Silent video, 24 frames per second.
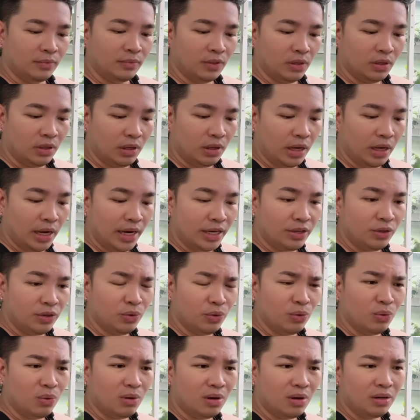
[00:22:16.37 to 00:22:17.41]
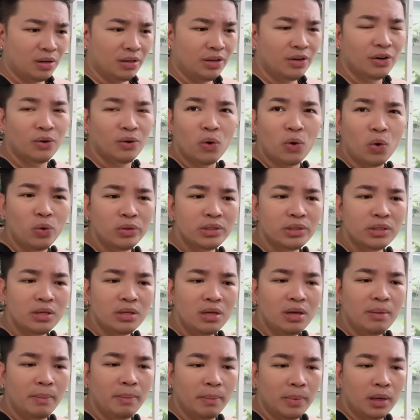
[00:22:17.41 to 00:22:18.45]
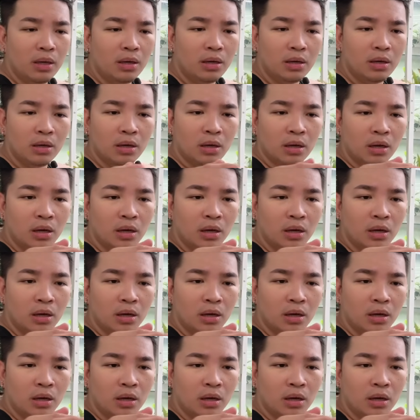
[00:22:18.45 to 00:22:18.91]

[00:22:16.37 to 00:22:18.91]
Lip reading: Okay, I do, OC me